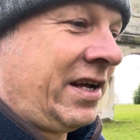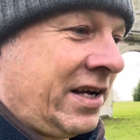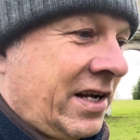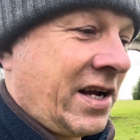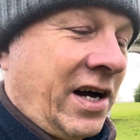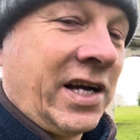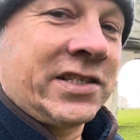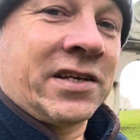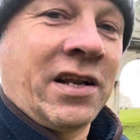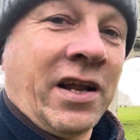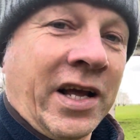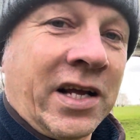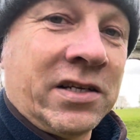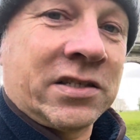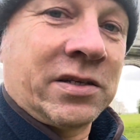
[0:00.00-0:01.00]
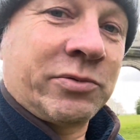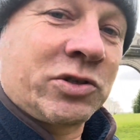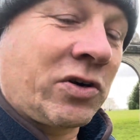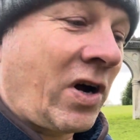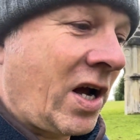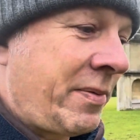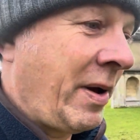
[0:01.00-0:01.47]
Guys, like and
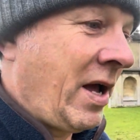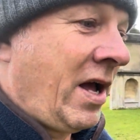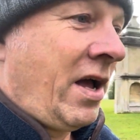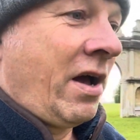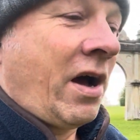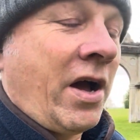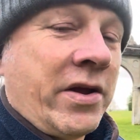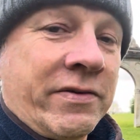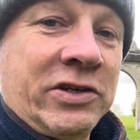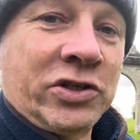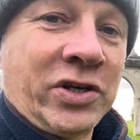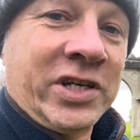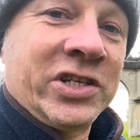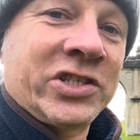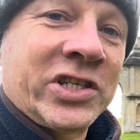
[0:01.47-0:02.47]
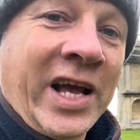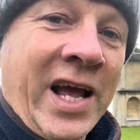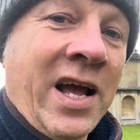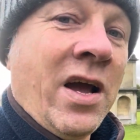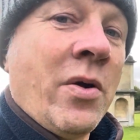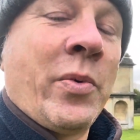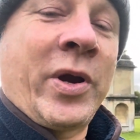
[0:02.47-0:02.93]
subscribe. Hope you're enjoying the set.
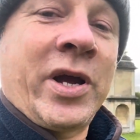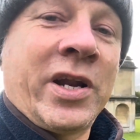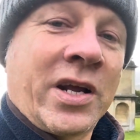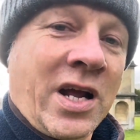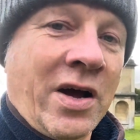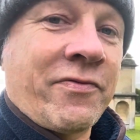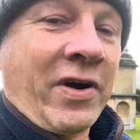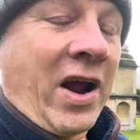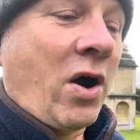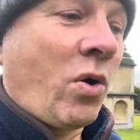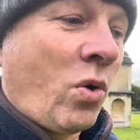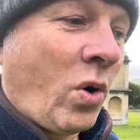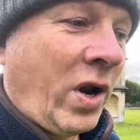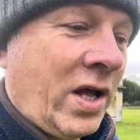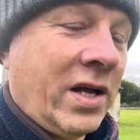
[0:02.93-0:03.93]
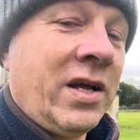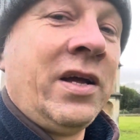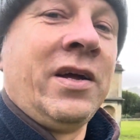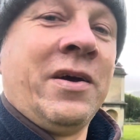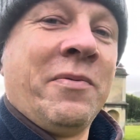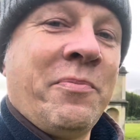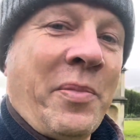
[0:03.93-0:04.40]
We're going to cover it all.
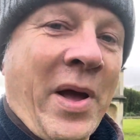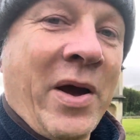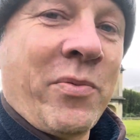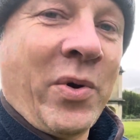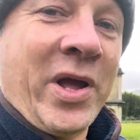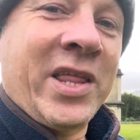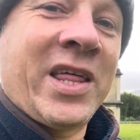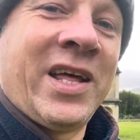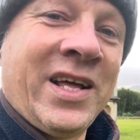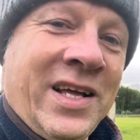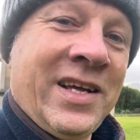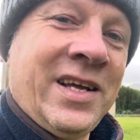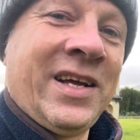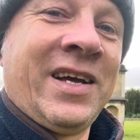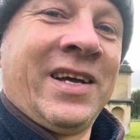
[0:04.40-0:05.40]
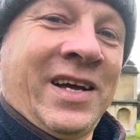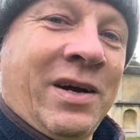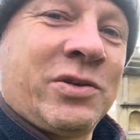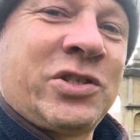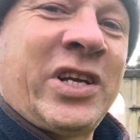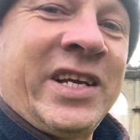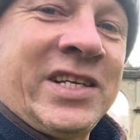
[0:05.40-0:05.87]
Bear with. I'll
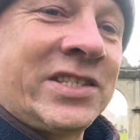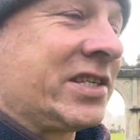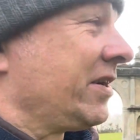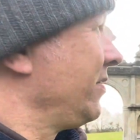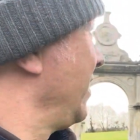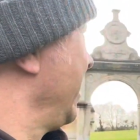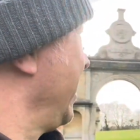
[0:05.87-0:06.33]
see you soon.